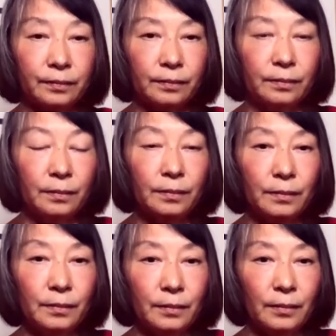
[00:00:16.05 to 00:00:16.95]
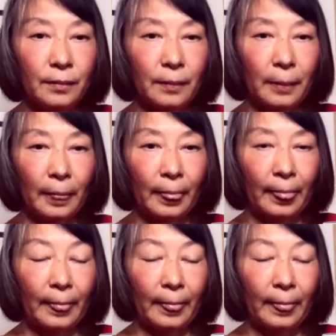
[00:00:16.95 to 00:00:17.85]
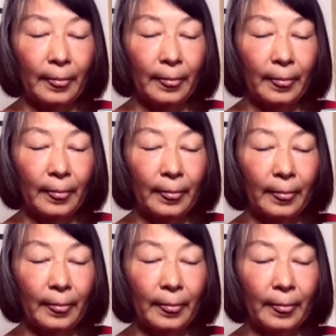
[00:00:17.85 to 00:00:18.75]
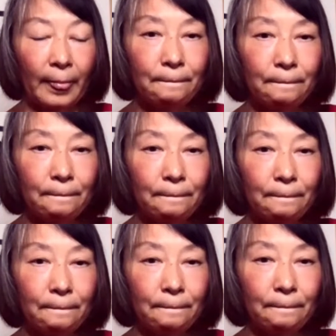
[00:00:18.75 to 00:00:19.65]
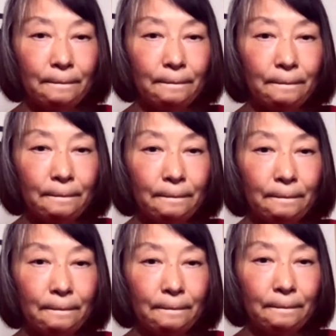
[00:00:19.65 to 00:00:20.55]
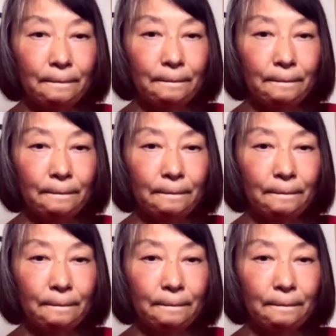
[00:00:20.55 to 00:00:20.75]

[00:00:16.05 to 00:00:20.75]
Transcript: [no speech]